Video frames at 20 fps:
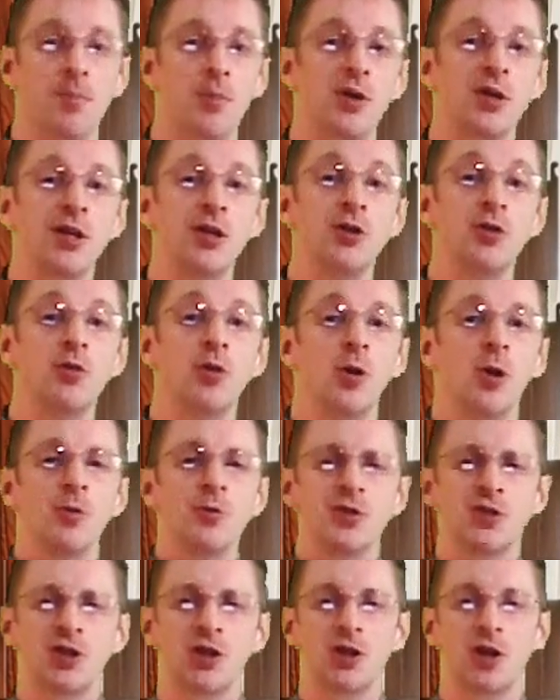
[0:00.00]
bringing you
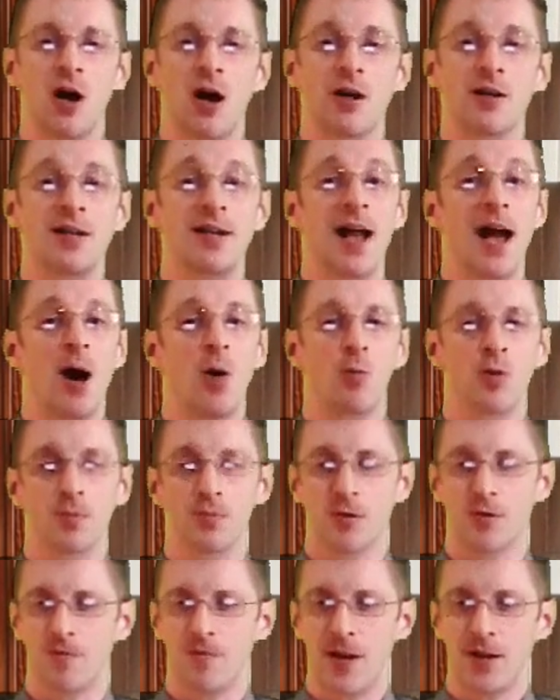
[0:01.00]
close to God in
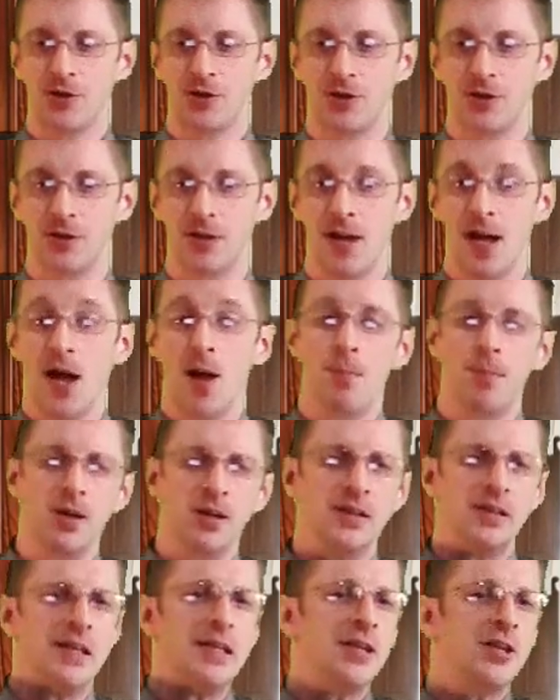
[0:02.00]
outward profession,
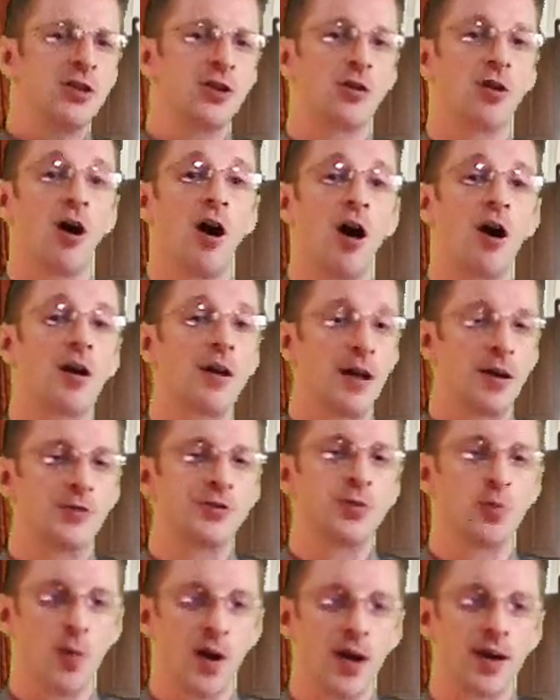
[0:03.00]
but leading your heart
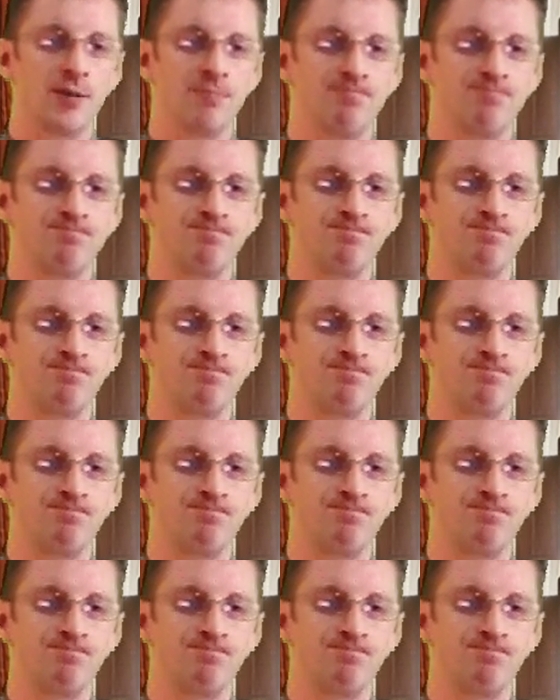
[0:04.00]
elsewhere.